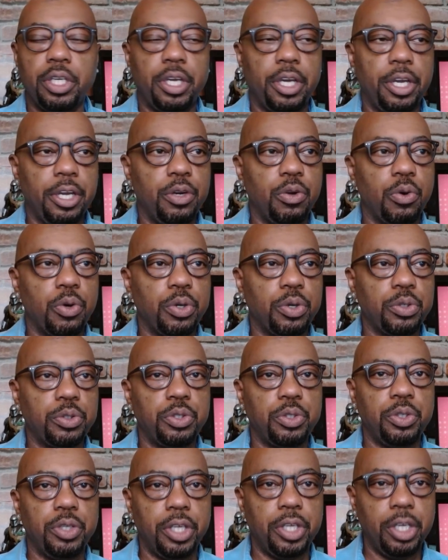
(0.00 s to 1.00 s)
in order
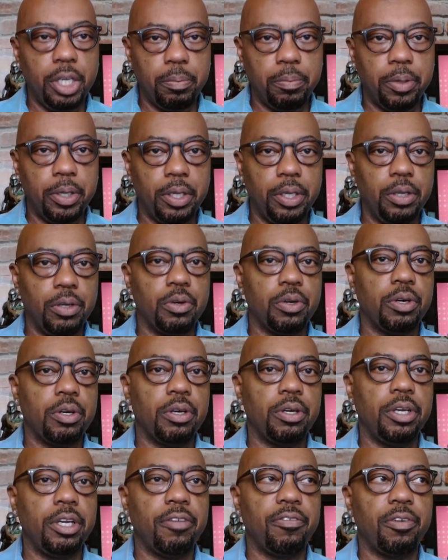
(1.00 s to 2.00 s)
to keep
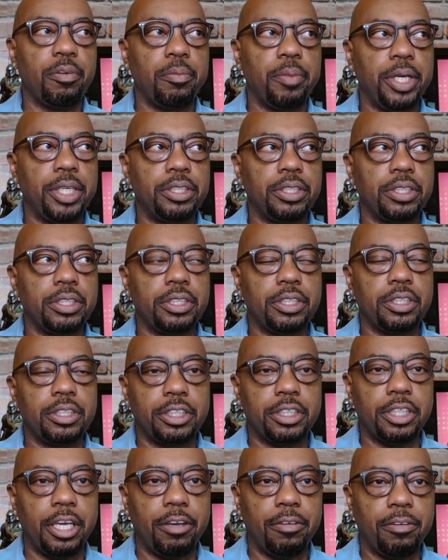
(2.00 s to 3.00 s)
your information
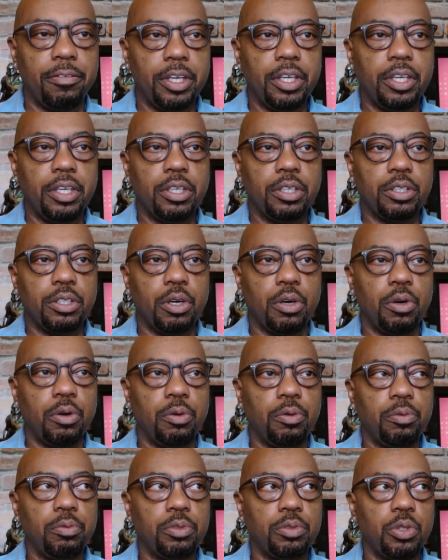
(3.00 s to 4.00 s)
safe.
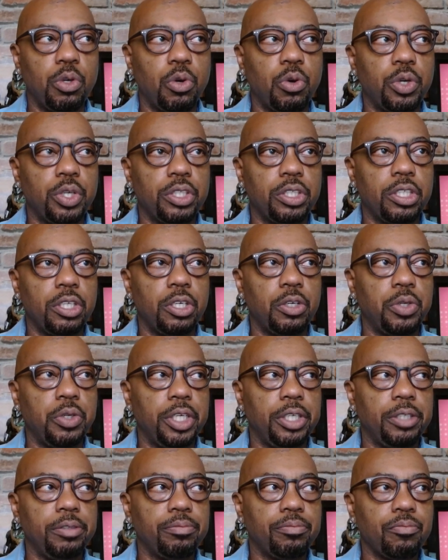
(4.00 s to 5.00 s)
So Tor is
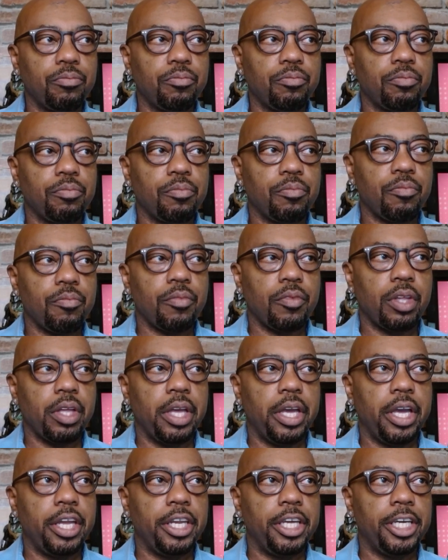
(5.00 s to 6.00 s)
loading,
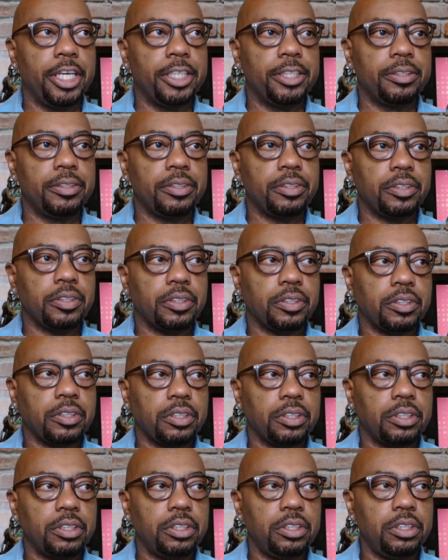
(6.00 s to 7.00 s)
and then
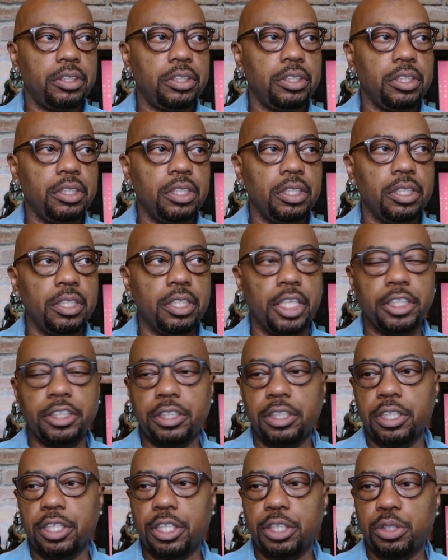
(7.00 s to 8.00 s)
let's
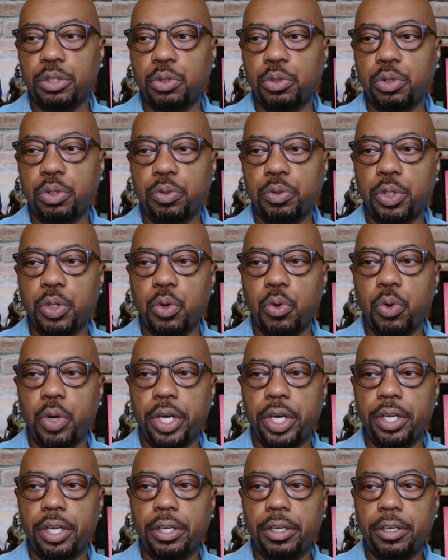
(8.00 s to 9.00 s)
look at Tor real
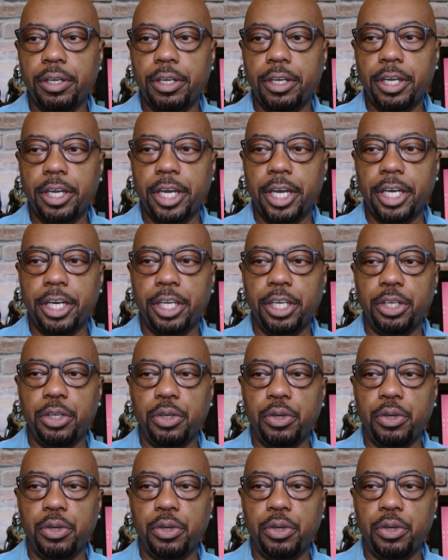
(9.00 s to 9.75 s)
quick and then you